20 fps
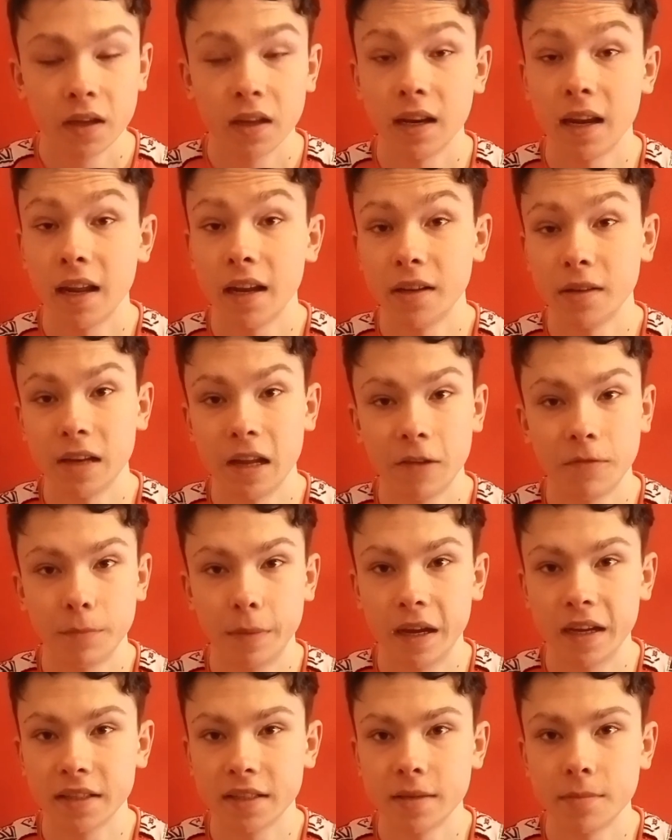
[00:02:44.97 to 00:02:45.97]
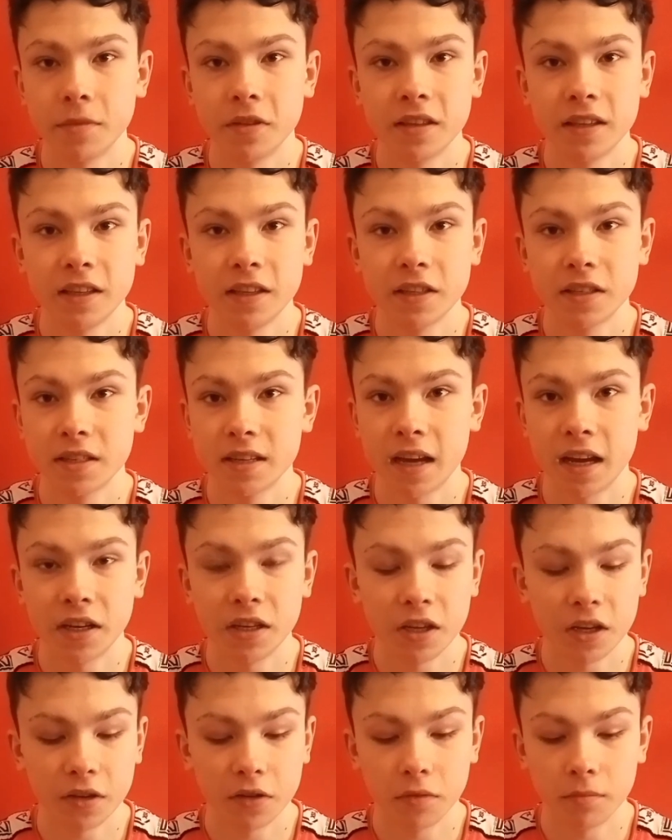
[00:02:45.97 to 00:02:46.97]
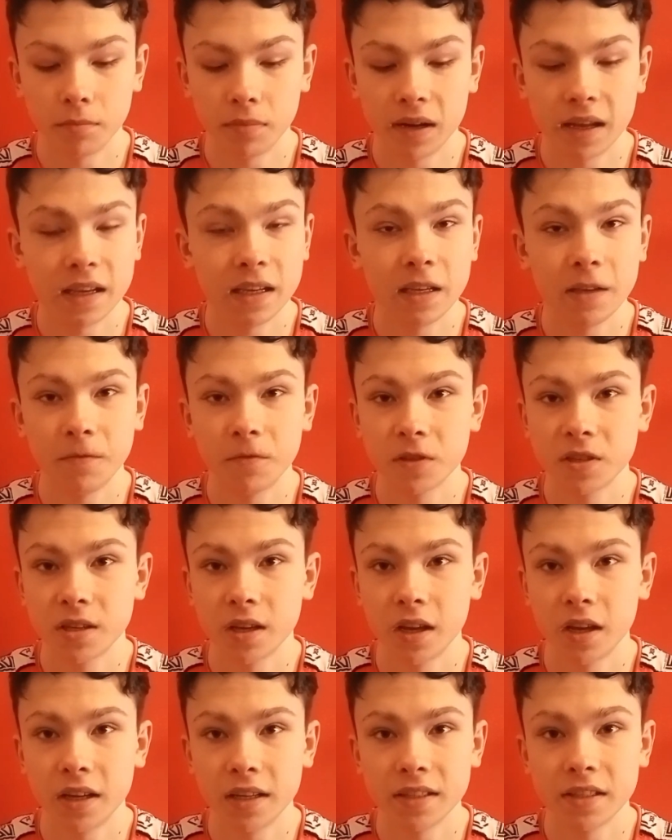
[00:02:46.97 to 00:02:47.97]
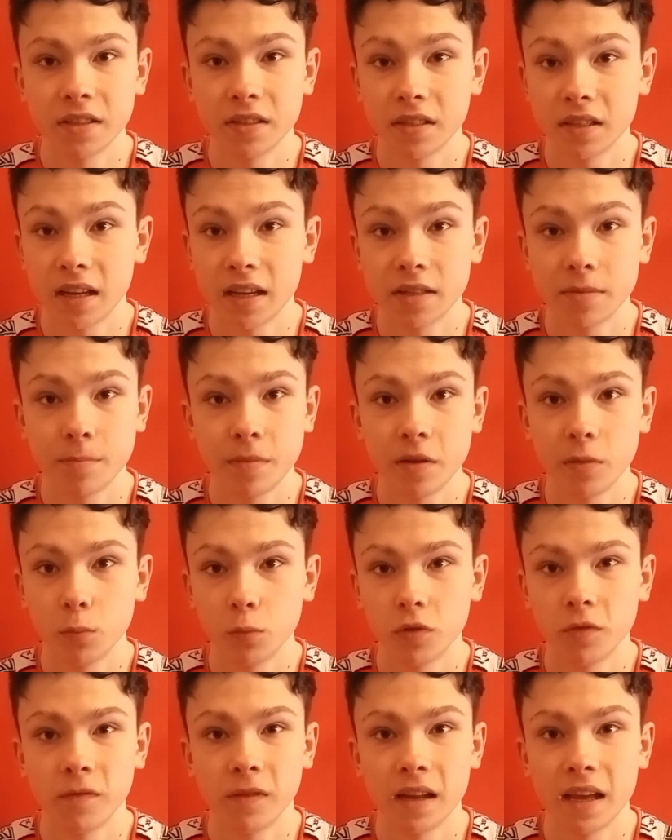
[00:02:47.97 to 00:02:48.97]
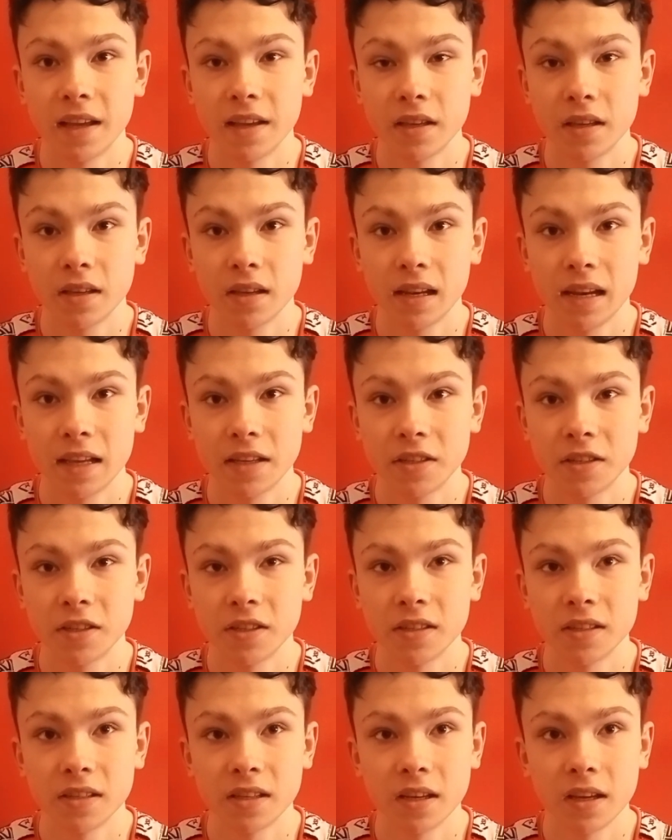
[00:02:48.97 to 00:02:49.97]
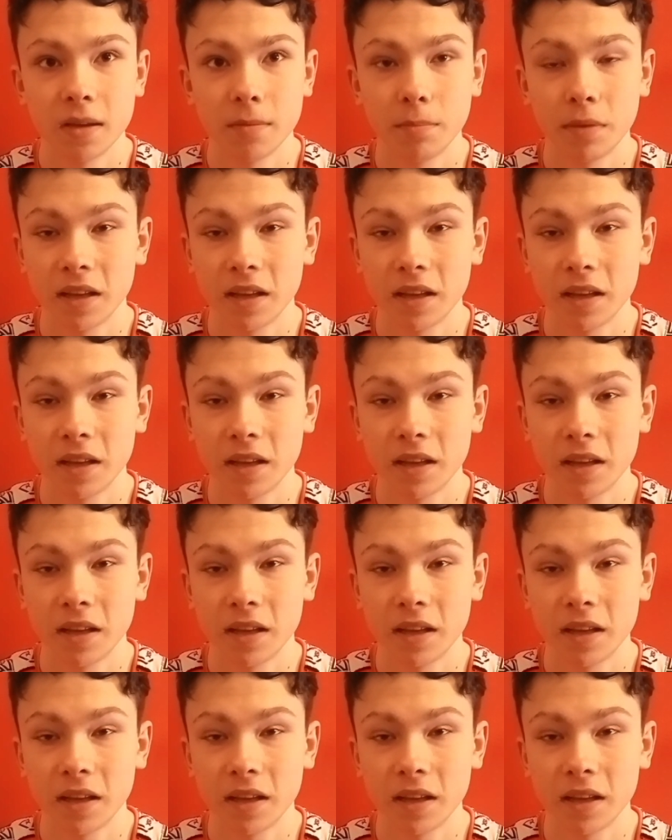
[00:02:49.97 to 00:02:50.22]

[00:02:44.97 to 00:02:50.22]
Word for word: And then left back Timothy Castagne can play either side and has been one of Le- Leicester's uh,